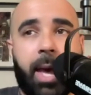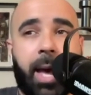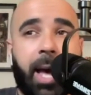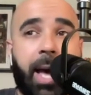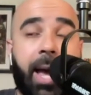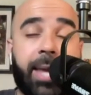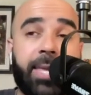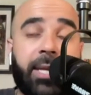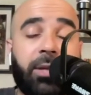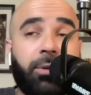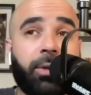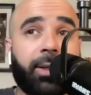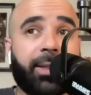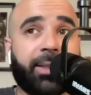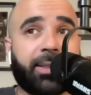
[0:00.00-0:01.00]
And then you
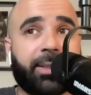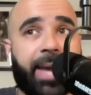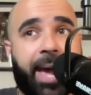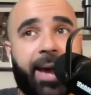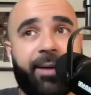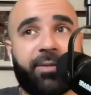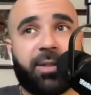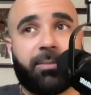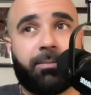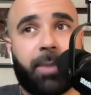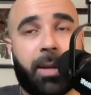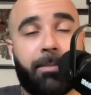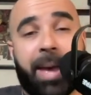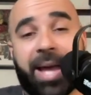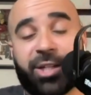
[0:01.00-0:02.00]
look at this Cavs and
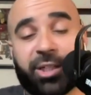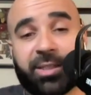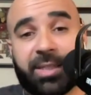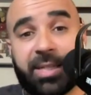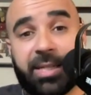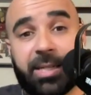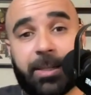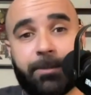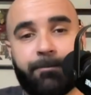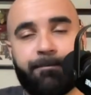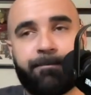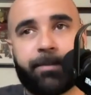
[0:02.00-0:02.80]
Magic team.